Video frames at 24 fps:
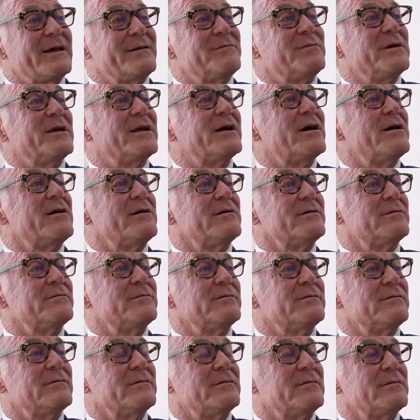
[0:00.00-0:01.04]

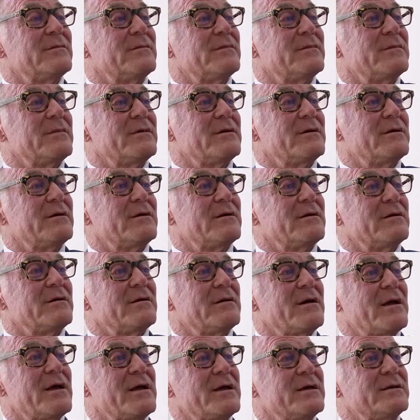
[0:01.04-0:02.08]
become uh,
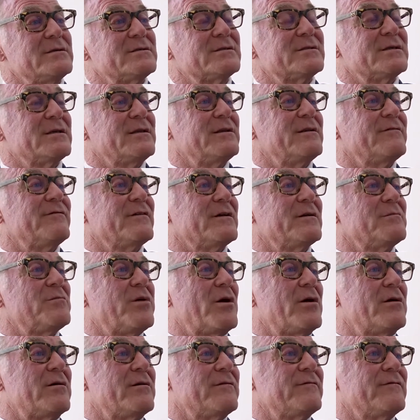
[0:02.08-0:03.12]
a significant
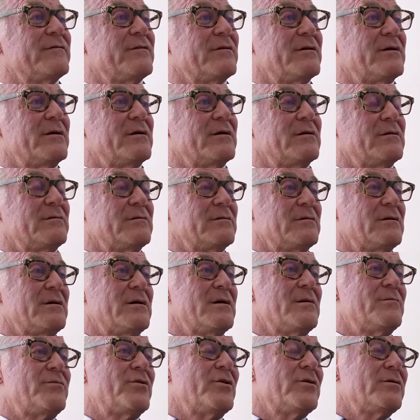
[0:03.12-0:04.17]
part of their uh,
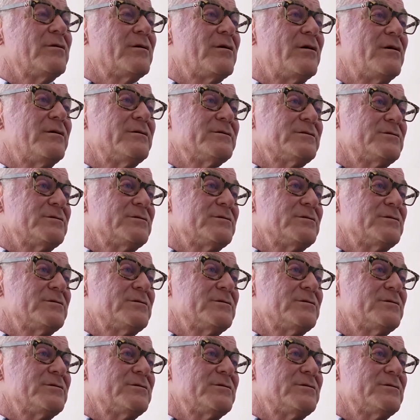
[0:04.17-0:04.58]
protocols